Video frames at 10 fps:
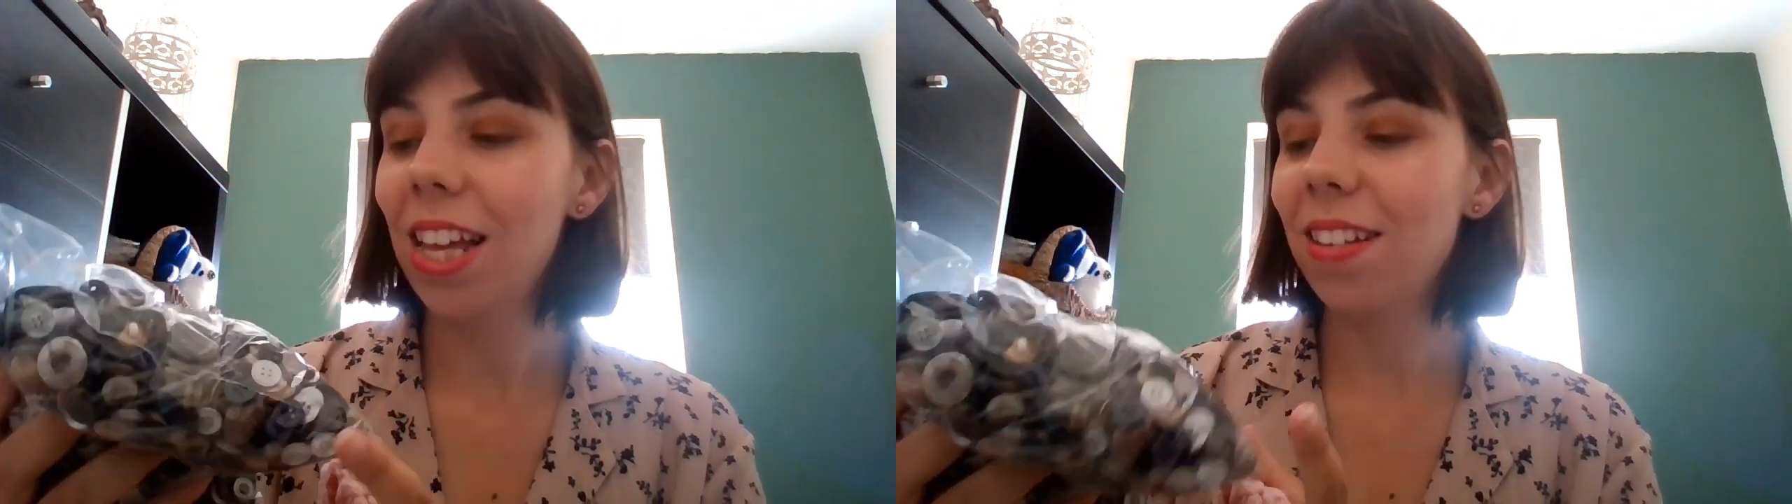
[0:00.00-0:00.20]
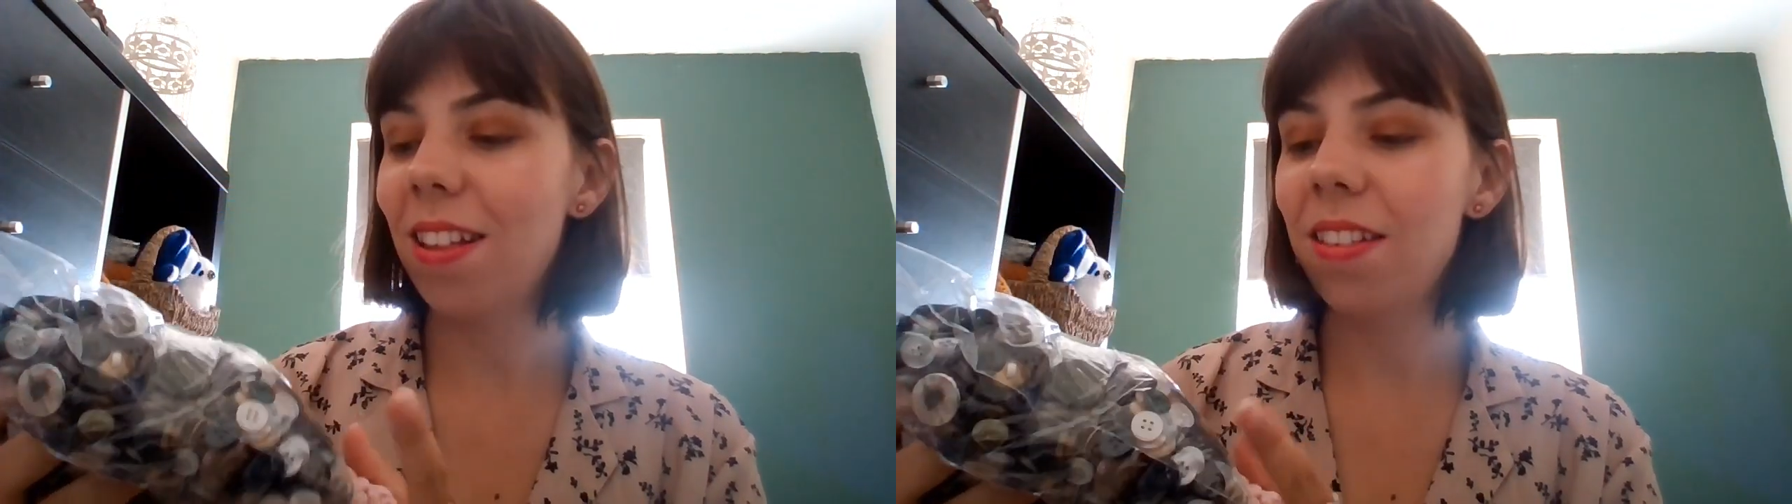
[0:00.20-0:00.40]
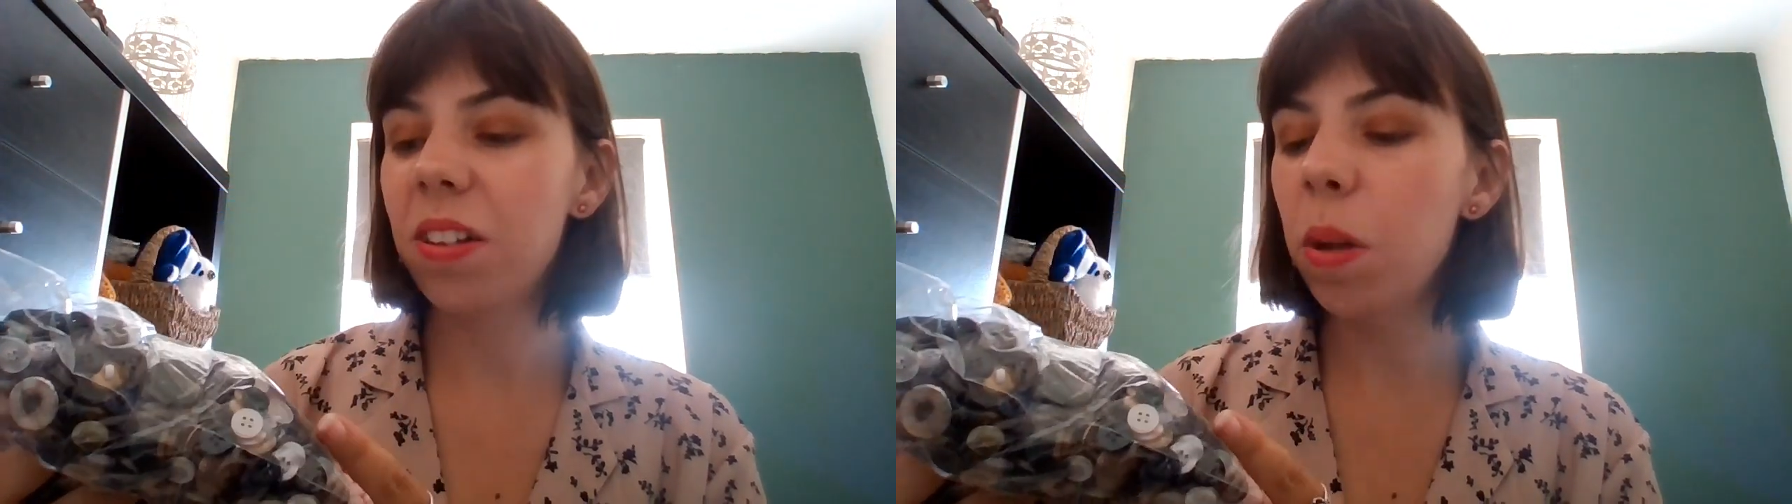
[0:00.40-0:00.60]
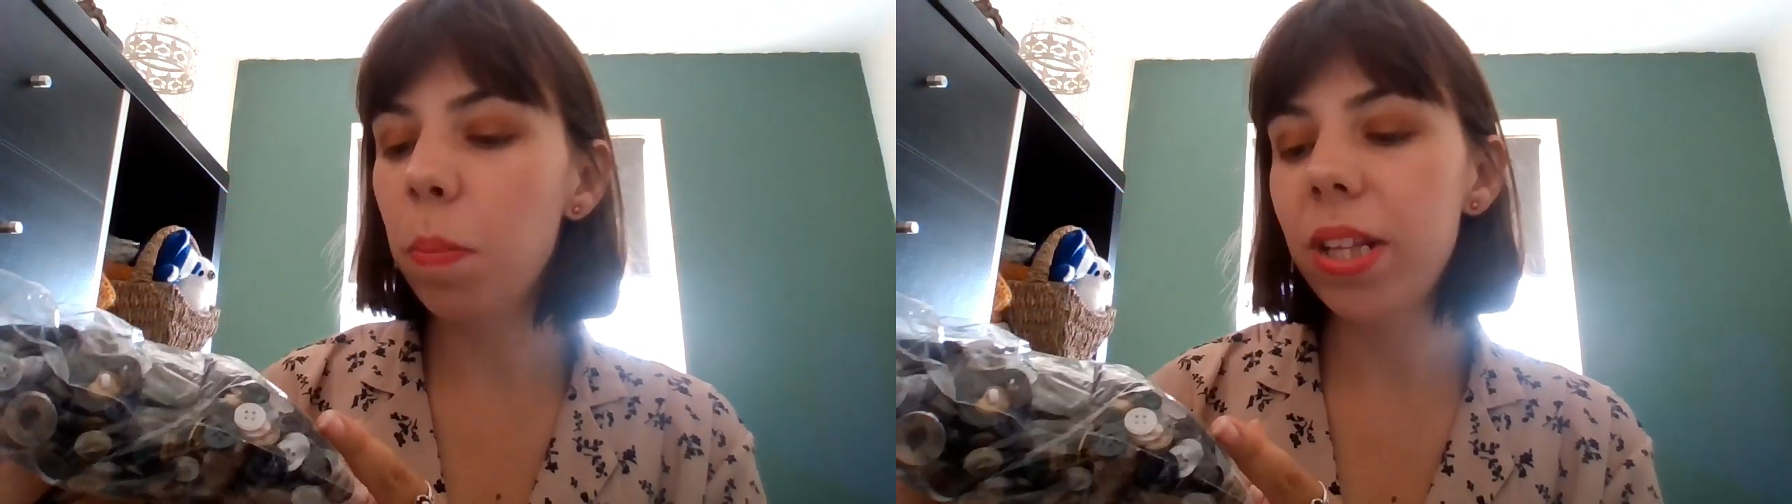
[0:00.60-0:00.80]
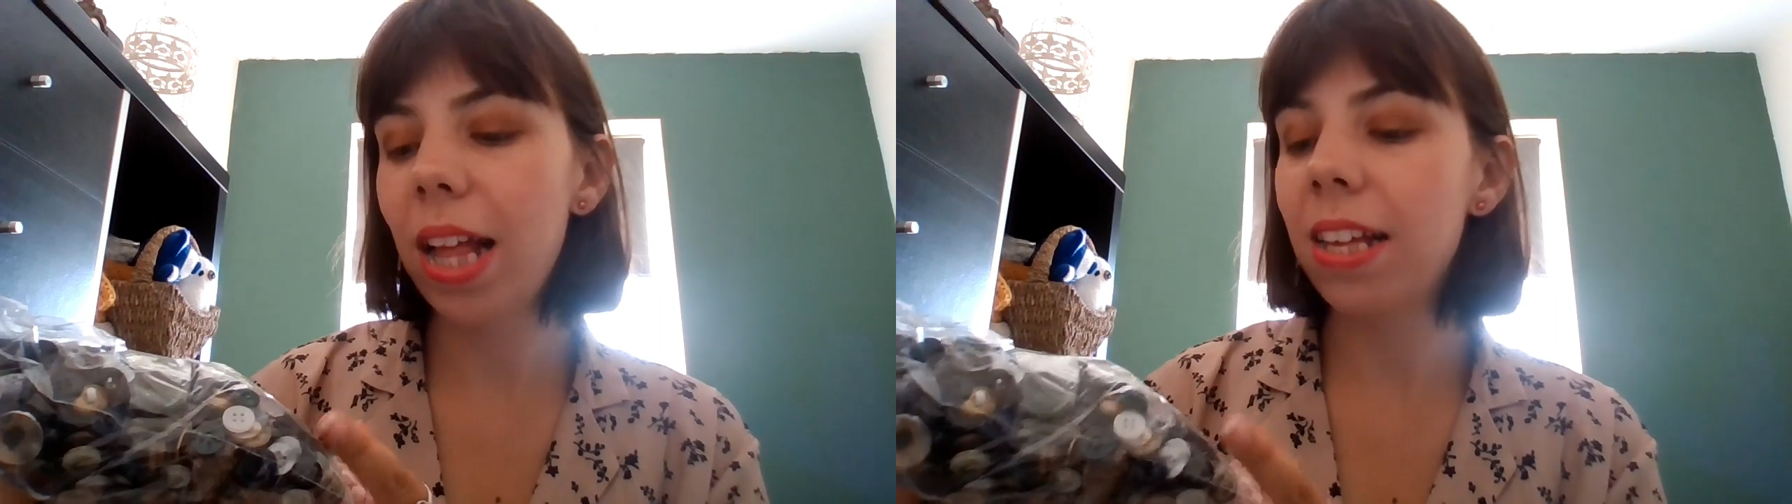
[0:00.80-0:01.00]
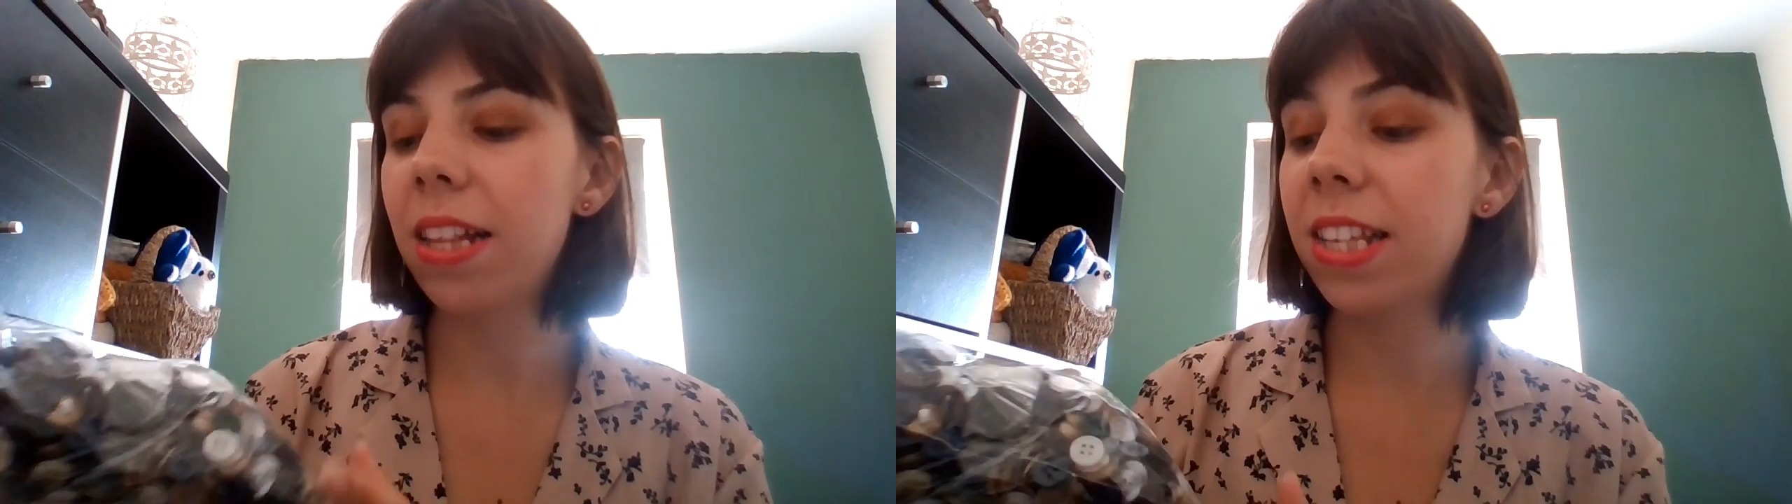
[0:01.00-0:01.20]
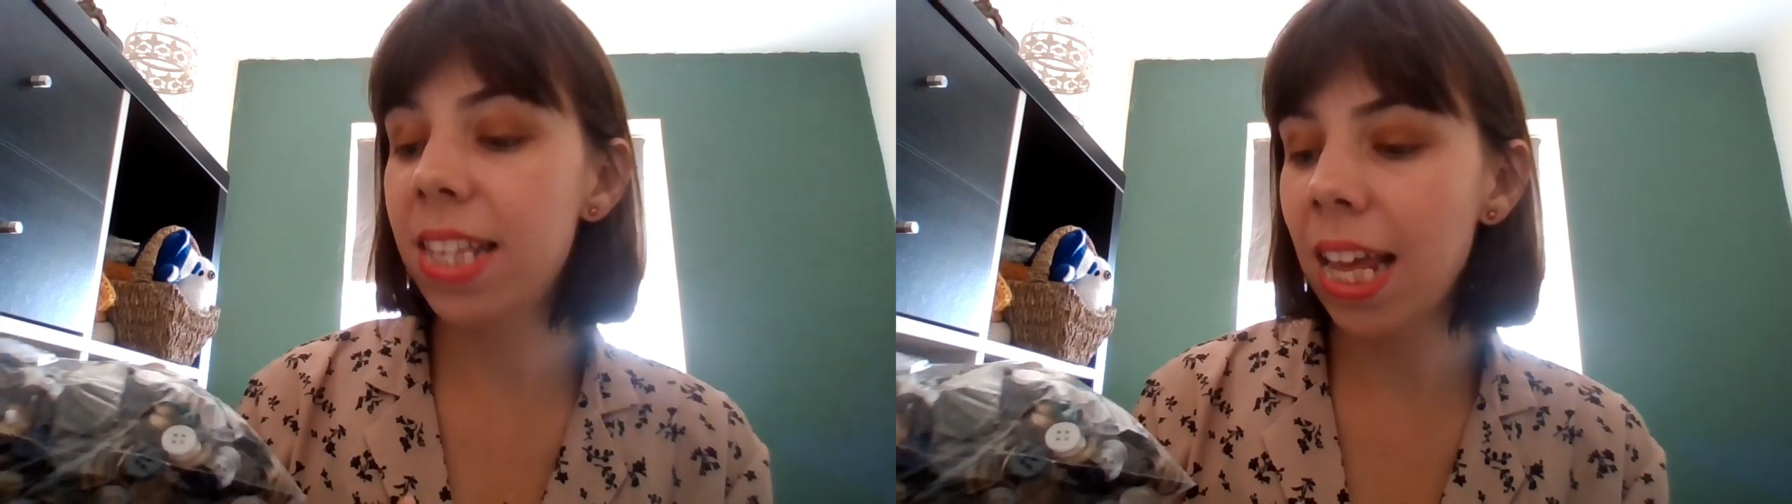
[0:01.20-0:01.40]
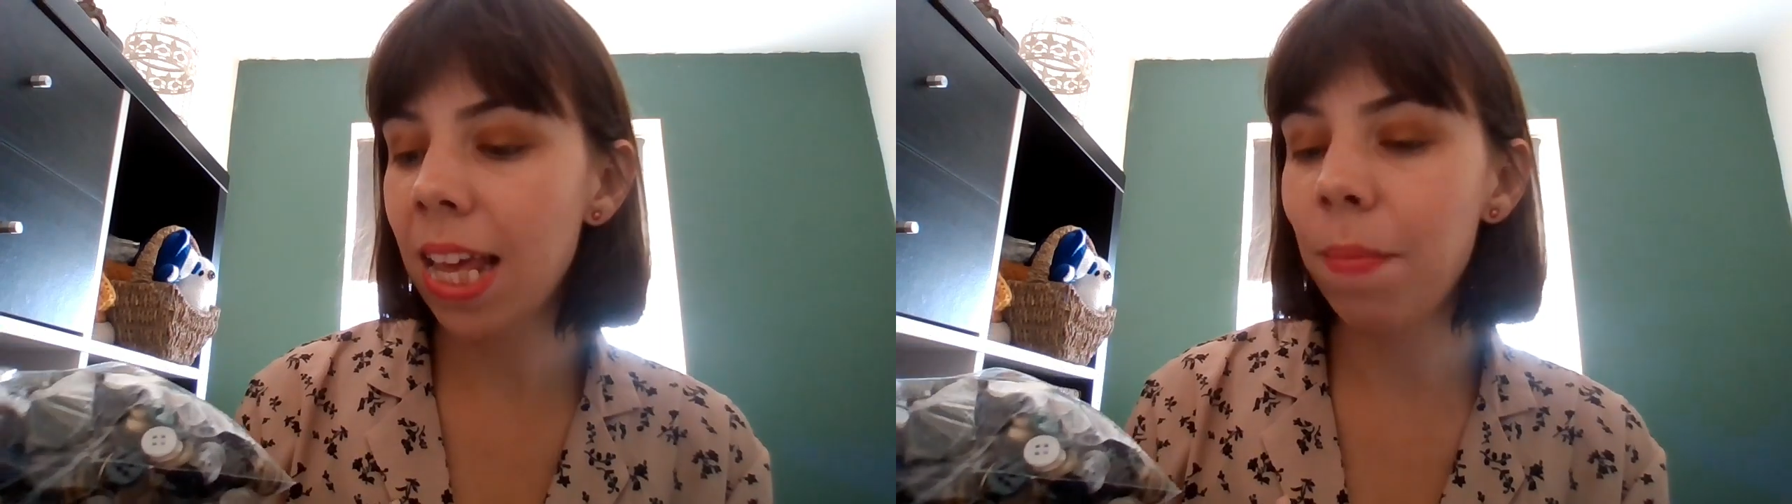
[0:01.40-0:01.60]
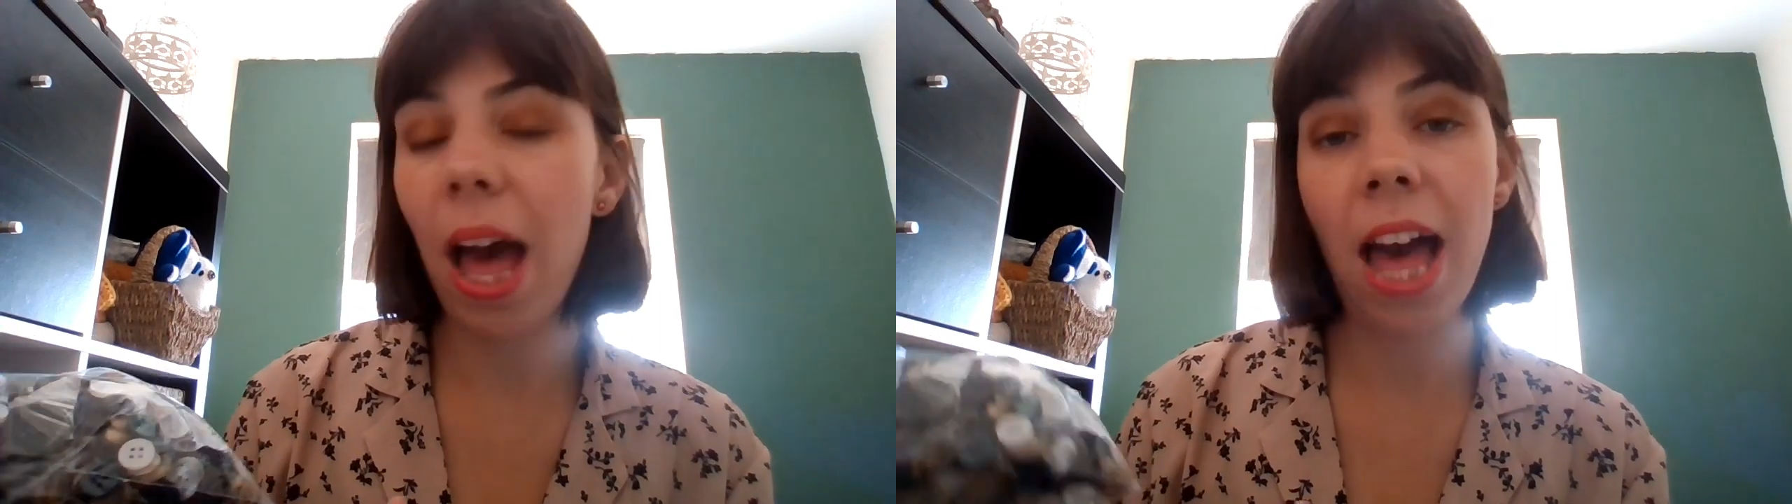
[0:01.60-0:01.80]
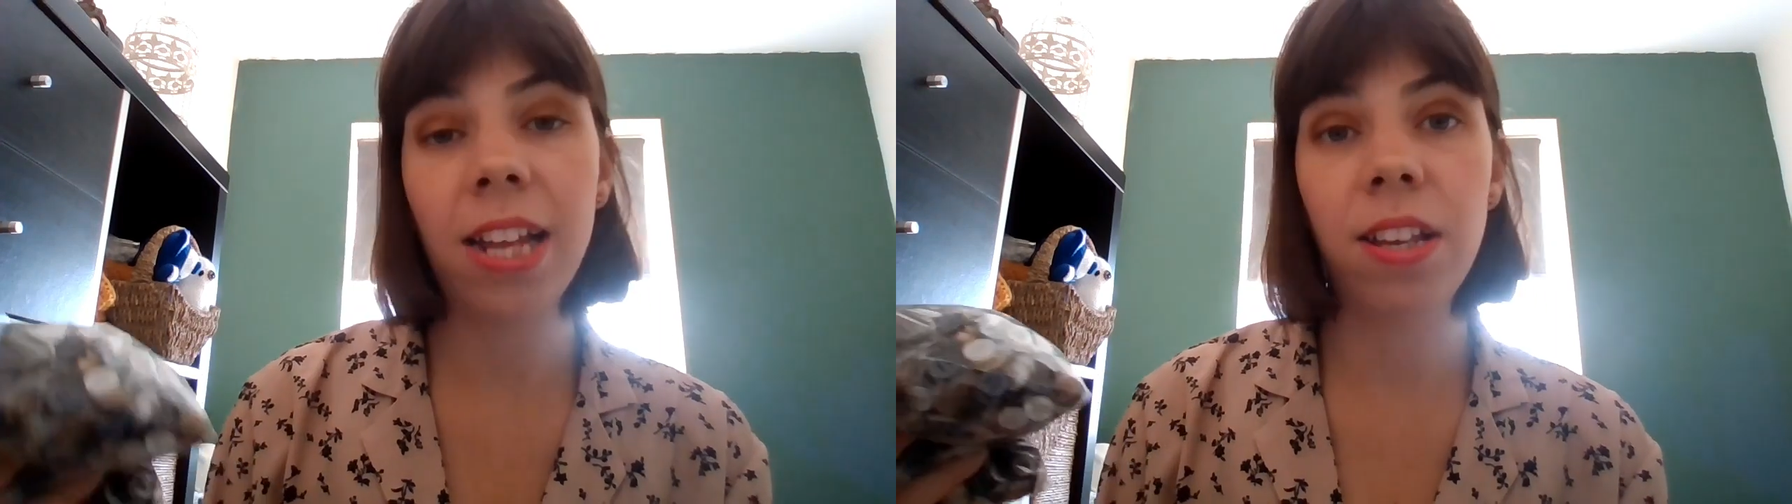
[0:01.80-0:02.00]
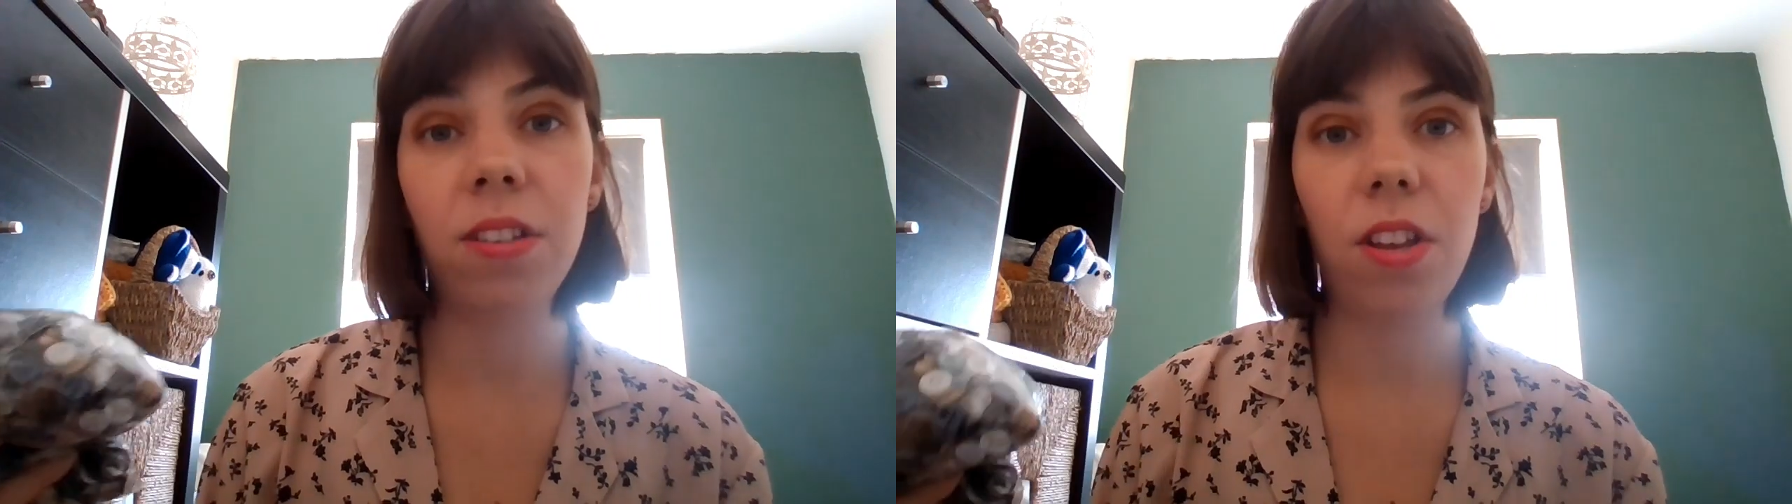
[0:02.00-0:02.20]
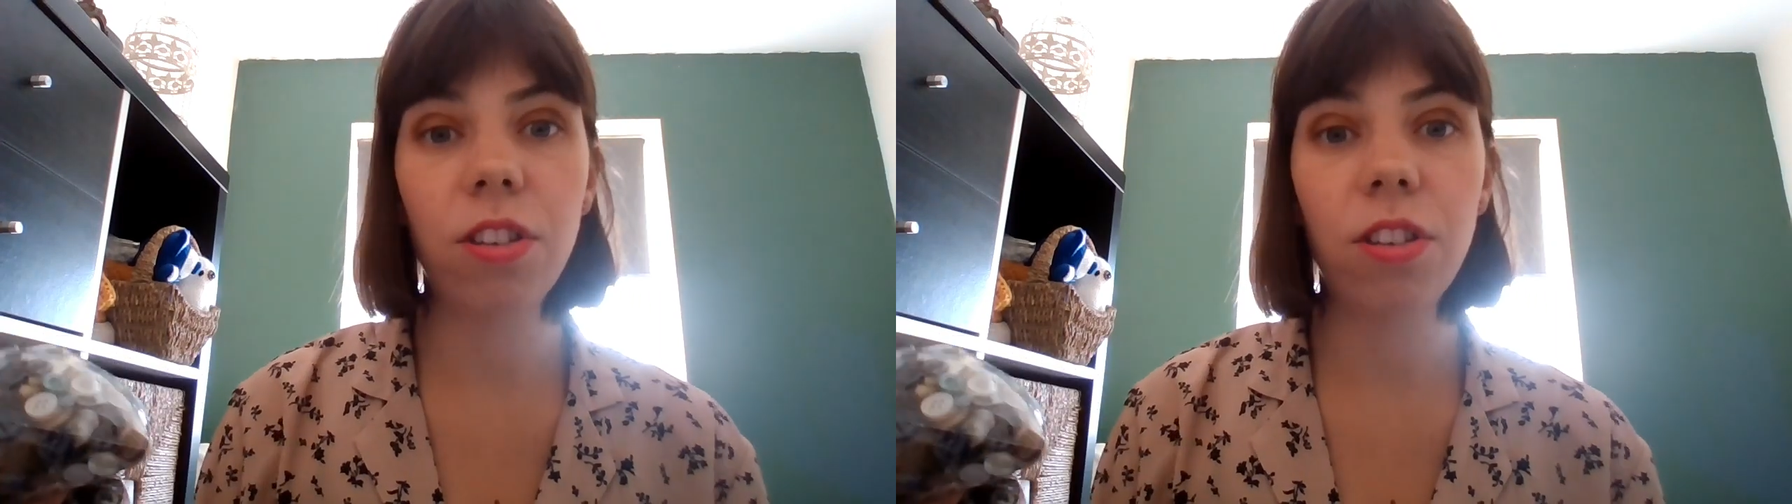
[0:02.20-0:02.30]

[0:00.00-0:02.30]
So there's a couple that are the same and